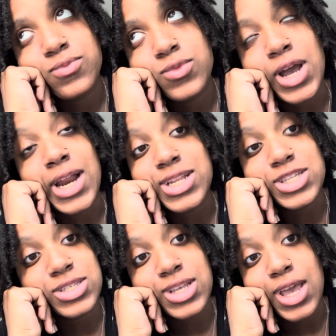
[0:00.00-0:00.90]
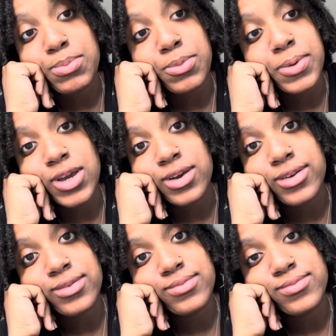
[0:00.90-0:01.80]
gotta just stay
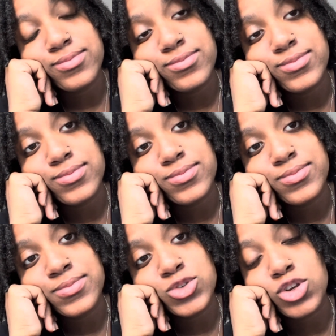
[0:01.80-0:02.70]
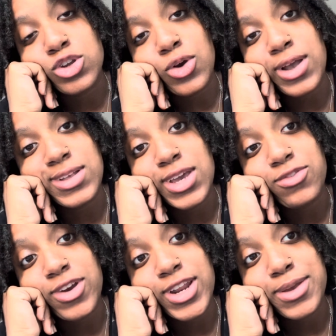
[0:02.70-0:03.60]
prepared so you don't have to
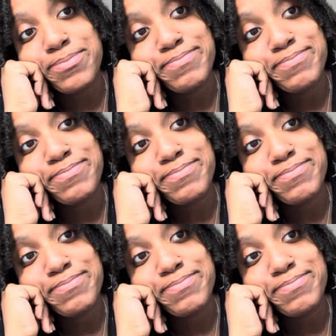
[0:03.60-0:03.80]
get ready.